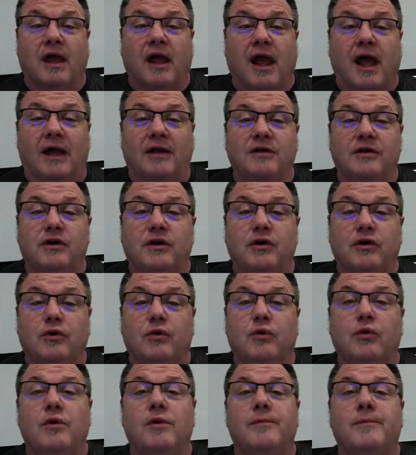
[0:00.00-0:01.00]
add
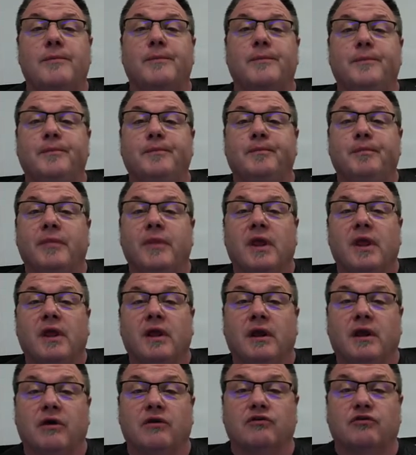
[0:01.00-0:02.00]
new
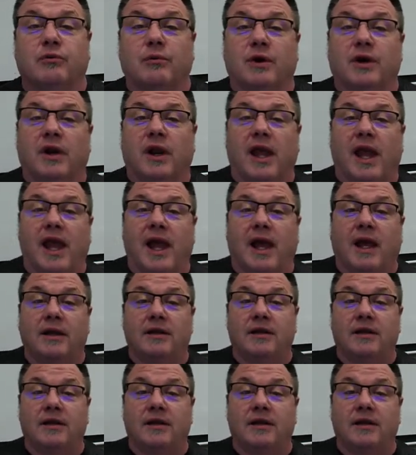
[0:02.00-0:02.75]
here. So we're going to add